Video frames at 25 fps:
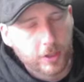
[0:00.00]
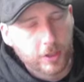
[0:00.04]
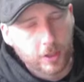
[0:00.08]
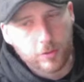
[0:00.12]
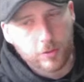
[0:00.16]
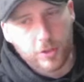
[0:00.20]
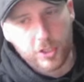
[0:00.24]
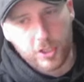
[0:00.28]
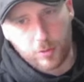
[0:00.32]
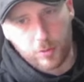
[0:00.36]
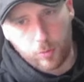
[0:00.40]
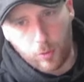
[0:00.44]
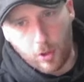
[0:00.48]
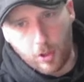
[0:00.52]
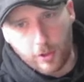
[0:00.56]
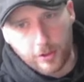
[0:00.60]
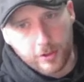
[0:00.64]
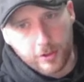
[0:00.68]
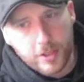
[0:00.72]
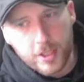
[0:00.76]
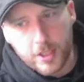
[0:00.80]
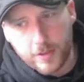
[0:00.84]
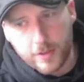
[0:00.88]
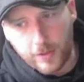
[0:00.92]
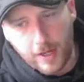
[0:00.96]

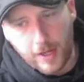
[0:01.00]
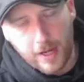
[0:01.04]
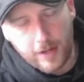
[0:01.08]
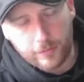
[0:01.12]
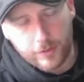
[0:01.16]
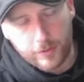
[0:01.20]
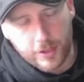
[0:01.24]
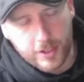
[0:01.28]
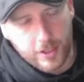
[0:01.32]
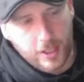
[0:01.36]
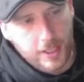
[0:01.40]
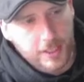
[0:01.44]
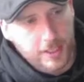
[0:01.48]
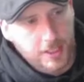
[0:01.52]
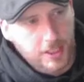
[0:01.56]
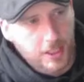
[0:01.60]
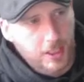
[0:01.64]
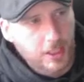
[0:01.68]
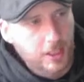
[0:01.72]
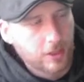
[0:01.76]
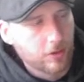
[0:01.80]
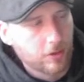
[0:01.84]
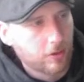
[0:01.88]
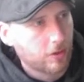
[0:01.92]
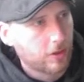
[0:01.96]
swans for
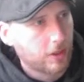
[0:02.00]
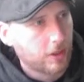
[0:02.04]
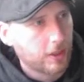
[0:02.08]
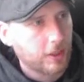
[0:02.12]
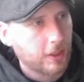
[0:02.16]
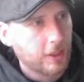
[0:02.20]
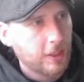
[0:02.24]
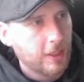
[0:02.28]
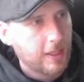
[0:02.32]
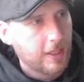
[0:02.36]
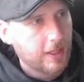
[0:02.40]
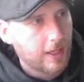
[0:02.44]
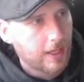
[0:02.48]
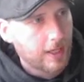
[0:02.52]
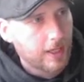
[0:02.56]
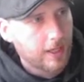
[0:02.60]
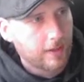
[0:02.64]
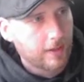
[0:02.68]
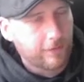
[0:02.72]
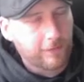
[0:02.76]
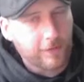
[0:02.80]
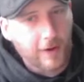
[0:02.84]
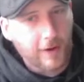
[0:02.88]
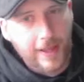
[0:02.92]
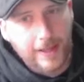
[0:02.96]
Aphrodite or
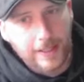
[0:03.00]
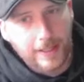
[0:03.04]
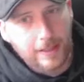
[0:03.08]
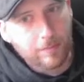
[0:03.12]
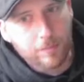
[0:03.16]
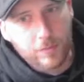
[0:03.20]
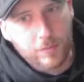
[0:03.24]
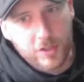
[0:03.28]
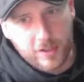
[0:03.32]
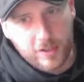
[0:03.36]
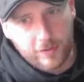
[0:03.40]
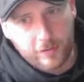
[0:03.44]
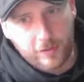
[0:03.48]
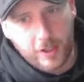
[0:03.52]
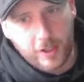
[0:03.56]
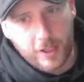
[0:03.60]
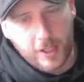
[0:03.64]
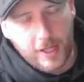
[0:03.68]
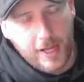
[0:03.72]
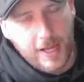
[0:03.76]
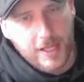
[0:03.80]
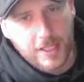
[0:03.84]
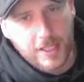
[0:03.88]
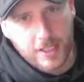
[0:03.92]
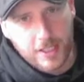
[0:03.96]
flames for
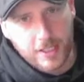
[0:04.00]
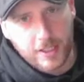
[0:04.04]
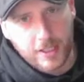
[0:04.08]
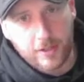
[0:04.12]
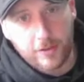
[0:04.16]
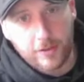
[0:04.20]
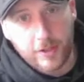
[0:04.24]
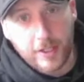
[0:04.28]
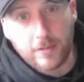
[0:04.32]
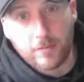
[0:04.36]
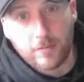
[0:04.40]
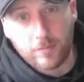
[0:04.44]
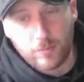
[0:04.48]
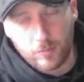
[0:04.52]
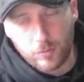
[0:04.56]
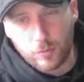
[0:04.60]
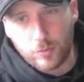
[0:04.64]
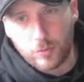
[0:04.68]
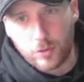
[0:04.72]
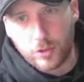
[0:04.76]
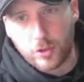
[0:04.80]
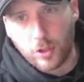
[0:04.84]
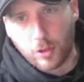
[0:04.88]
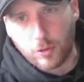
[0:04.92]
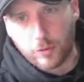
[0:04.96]
Hestia, then
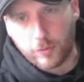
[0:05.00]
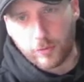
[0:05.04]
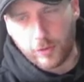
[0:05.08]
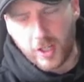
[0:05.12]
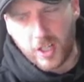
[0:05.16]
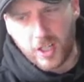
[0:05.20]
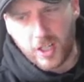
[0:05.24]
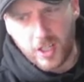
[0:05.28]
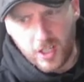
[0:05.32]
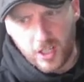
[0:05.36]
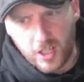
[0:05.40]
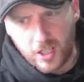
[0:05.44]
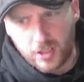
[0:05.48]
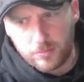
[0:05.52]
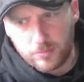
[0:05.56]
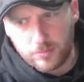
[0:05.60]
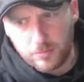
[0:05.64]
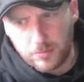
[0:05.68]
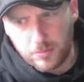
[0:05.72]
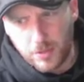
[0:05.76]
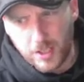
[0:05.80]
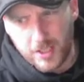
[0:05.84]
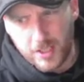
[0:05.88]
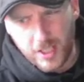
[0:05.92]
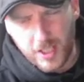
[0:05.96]
go for her.
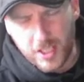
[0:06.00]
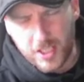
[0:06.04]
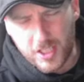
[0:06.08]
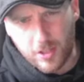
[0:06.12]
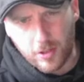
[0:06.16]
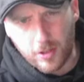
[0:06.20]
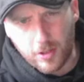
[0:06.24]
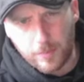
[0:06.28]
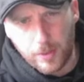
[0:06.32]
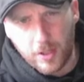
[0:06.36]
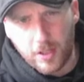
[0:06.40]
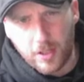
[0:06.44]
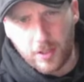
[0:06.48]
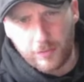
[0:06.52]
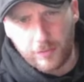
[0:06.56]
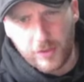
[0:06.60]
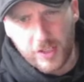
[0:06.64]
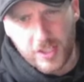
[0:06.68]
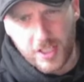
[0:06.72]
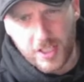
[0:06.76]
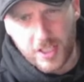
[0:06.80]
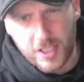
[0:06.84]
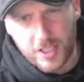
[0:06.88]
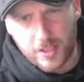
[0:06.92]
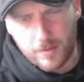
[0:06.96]
It's not a perfect
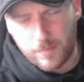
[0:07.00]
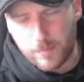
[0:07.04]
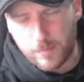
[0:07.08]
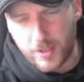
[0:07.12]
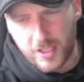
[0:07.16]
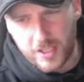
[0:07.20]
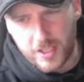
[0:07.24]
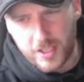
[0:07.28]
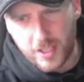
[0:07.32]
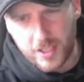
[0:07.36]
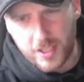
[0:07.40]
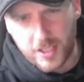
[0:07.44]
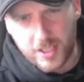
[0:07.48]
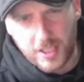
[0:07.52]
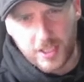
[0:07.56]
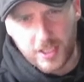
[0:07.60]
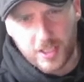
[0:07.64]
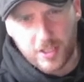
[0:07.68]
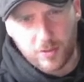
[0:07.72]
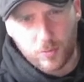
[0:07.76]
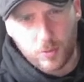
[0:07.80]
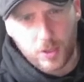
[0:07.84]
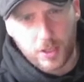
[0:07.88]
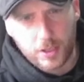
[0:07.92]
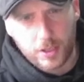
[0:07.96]
system, but it does tend
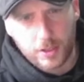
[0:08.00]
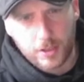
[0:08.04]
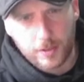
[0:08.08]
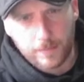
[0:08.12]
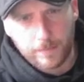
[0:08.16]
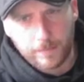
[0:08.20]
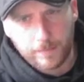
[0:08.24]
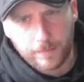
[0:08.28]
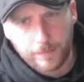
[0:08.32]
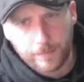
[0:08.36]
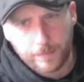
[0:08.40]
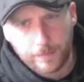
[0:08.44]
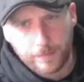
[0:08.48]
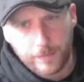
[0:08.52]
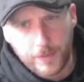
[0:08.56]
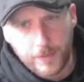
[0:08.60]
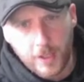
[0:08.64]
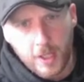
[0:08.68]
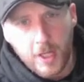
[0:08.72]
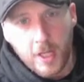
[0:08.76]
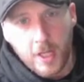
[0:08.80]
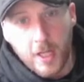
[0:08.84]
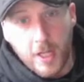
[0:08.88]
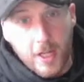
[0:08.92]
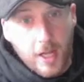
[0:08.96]
to work.
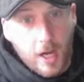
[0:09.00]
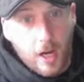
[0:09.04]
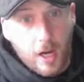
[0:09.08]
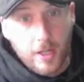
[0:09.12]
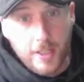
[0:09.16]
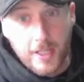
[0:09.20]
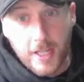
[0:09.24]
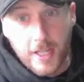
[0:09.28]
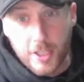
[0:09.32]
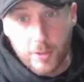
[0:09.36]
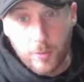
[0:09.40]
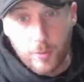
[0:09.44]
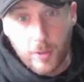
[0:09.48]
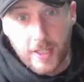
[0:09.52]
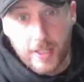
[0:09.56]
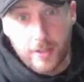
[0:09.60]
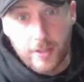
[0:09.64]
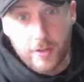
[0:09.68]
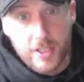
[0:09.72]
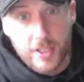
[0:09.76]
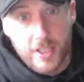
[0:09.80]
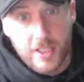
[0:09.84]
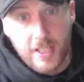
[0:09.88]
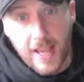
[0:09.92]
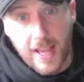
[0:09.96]
Our next one here
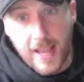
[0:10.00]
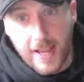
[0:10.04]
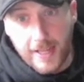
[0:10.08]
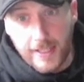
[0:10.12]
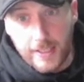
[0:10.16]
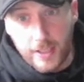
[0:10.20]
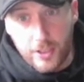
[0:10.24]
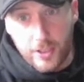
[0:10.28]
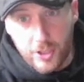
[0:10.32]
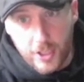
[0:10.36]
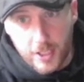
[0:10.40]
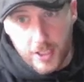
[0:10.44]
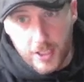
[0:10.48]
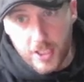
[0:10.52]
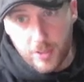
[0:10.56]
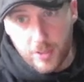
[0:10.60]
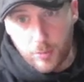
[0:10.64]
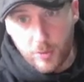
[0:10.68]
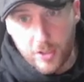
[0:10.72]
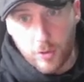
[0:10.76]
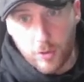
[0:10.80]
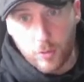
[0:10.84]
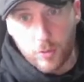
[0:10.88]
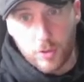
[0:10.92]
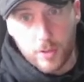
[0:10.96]
is the Aegis. We
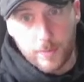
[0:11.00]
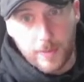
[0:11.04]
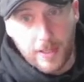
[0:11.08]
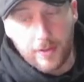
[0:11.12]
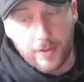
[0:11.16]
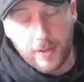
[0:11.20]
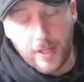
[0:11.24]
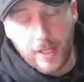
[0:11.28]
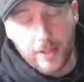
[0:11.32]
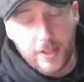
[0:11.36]
talked about that.